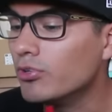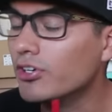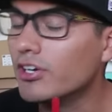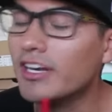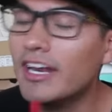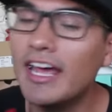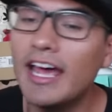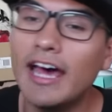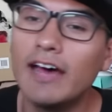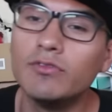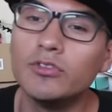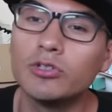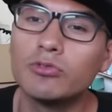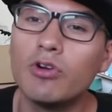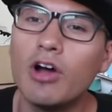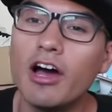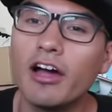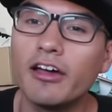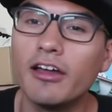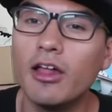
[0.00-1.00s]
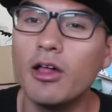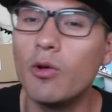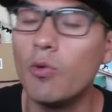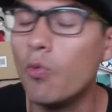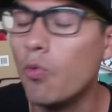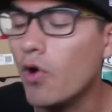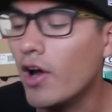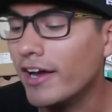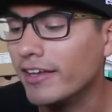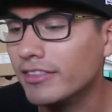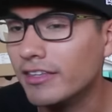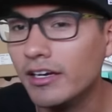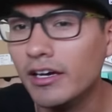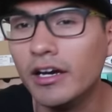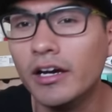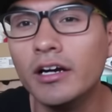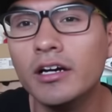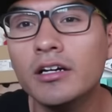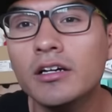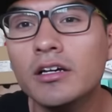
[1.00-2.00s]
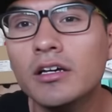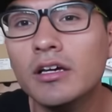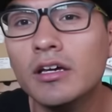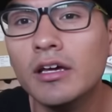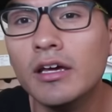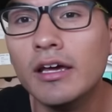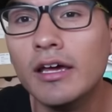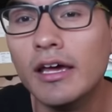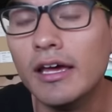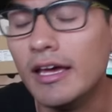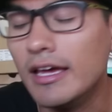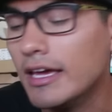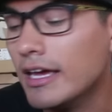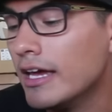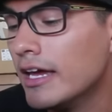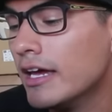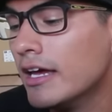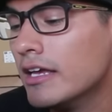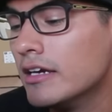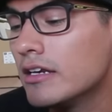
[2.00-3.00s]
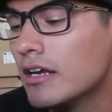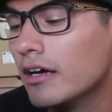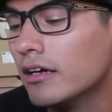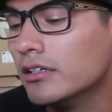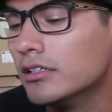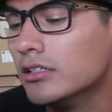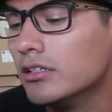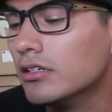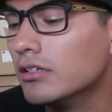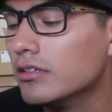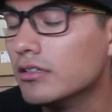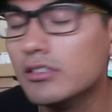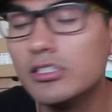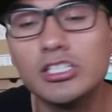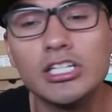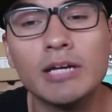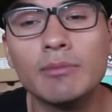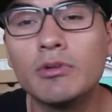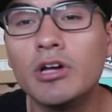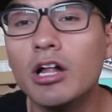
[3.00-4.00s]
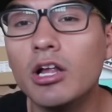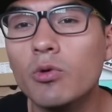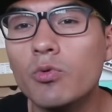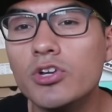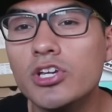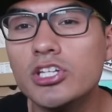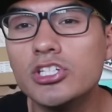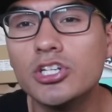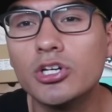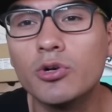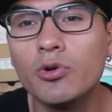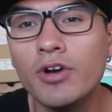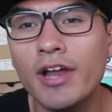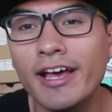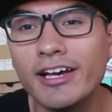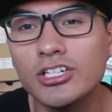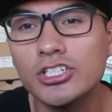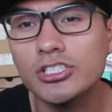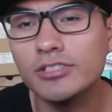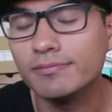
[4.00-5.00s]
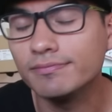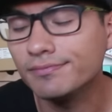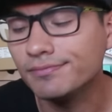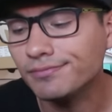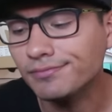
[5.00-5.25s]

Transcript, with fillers: We're going to have the crocodile right there and same colorways as the crewnecks.